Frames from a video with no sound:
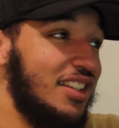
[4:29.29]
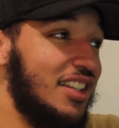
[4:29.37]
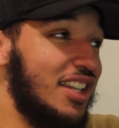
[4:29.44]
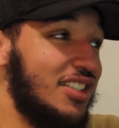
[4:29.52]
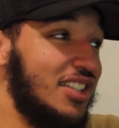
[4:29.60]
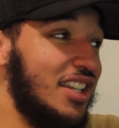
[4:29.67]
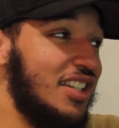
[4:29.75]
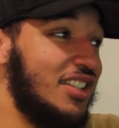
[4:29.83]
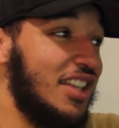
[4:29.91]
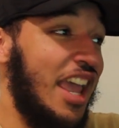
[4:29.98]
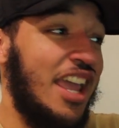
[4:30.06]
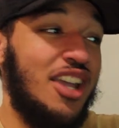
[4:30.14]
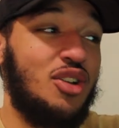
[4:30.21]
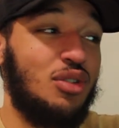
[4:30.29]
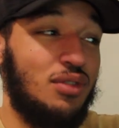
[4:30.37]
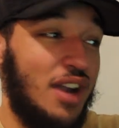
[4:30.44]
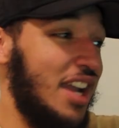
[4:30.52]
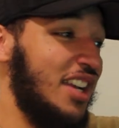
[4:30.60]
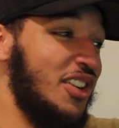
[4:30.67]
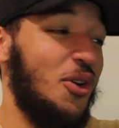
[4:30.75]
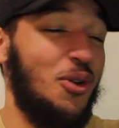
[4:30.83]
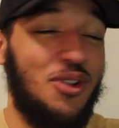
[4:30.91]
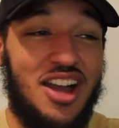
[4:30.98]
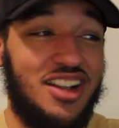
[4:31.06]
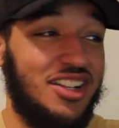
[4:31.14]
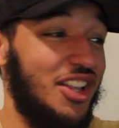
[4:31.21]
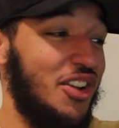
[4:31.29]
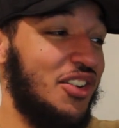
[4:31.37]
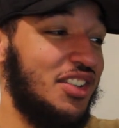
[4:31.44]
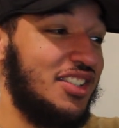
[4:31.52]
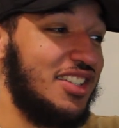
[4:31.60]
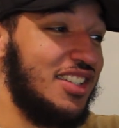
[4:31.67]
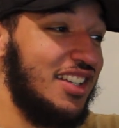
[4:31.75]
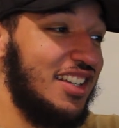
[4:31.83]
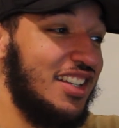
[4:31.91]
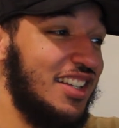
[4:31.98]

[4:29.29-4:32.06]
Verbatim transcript: This is a great goal line clearance.